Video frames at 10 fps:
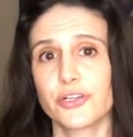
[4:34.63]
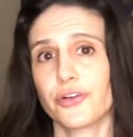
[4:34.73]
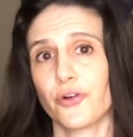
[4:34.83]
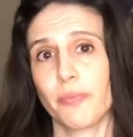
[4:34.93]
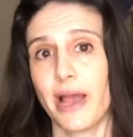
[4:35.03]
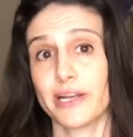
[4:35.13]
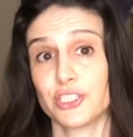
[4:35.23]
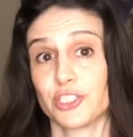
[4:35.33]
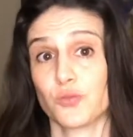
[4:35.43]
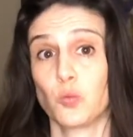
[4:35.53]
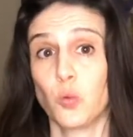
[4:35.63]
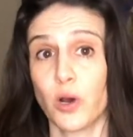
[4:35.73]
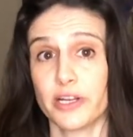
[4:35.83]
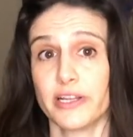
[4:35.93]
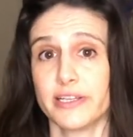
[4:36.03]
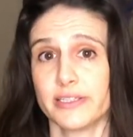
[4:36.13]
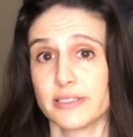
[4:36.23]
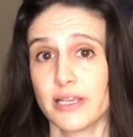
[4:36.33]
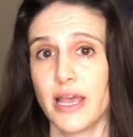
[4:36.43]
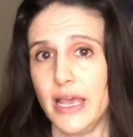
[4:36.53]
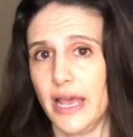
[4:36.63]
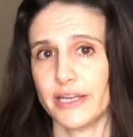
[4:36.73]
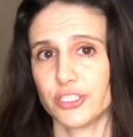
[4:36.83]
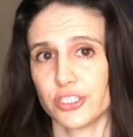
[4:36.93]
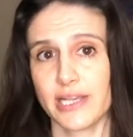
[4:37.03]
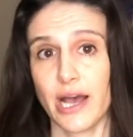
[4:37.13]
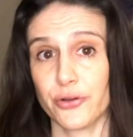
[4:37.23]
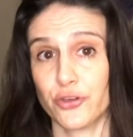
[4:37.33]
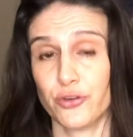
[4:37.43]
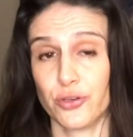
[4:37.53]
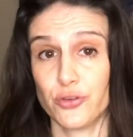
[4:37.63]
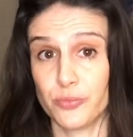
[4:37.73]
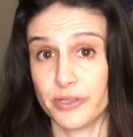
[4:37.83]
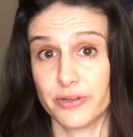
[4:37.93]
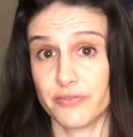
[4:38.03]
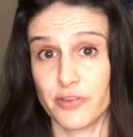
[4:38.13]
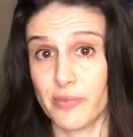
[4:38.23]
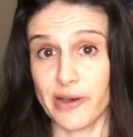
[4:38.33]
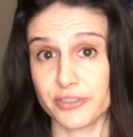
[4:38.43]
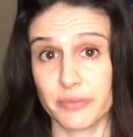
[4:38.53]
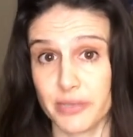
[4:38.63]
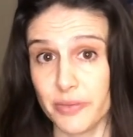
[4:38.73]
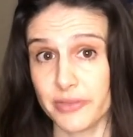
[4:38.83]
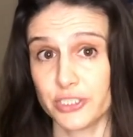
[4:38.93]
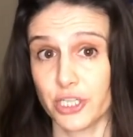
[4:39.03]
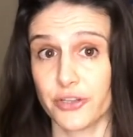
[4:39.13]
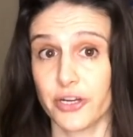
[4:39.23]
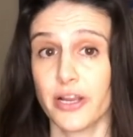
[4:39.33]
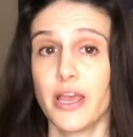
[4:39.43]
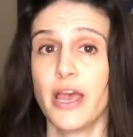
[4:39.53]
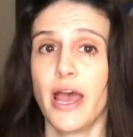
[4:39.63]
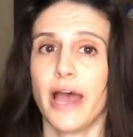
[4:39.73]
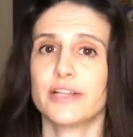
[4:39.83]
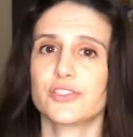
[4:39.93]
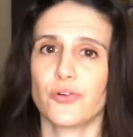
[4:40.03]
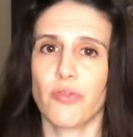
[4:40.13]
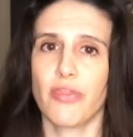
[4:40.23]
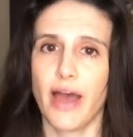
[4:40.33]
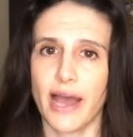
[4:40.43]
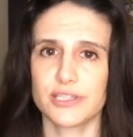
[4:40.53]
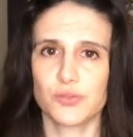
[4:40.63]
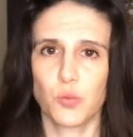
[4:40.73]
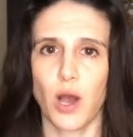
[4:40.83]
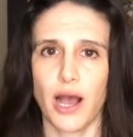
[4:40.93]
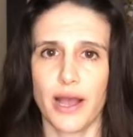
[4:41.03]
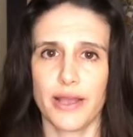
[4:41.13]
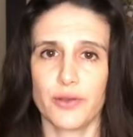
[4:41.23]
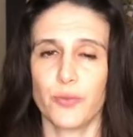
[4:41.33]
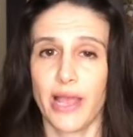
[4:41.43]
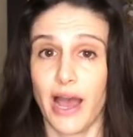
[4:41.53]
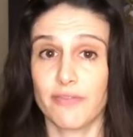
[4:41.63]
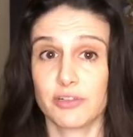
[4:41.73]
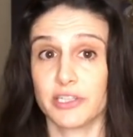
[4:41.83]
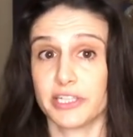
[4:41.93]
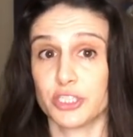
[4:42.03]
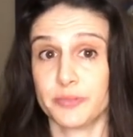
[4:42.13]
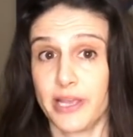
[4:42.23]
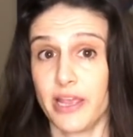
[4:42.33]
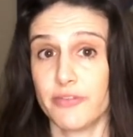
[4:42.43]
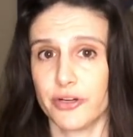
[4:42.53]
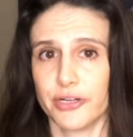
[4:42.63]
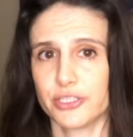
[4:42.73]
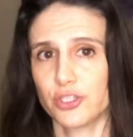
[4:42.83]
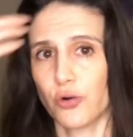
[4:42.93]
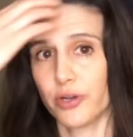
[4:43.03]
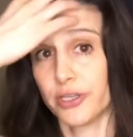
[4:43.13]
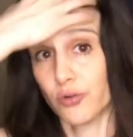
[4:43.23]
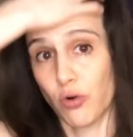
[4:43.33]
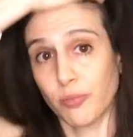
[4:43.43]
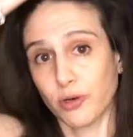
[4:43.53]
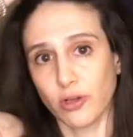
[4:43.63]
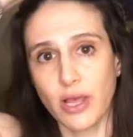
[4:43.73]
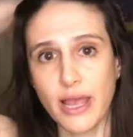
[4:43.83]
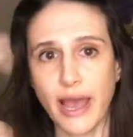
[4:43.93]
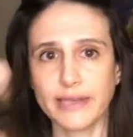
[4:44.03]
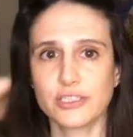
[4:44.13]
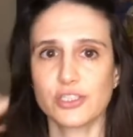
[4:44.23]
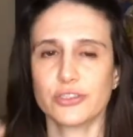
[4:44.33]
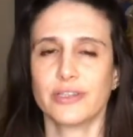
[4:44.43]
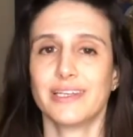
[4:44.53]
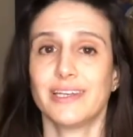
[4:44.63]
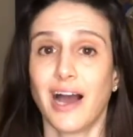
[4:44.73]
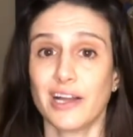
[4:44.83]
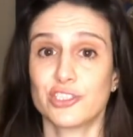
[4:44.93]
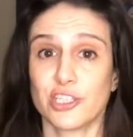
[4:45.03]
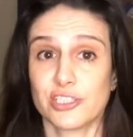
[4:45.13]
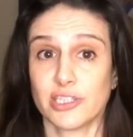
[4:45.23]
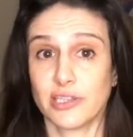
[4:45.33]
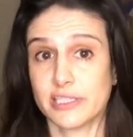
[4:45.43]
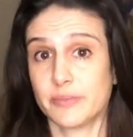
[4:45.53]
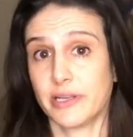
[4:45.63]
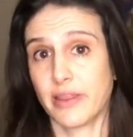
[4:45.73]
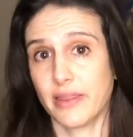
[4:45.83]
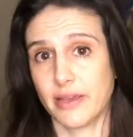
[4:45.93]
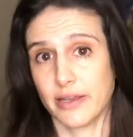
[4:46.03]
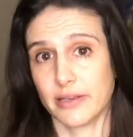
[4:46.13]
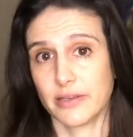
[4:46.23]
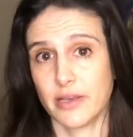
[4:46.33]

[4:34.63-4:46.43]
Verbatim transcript: good nor bad, it's just what it is, and it's just how human females compete with each other, and so that's why we have cliquish behavior. It's totally normal, and it's certainly not just a lesbian thing.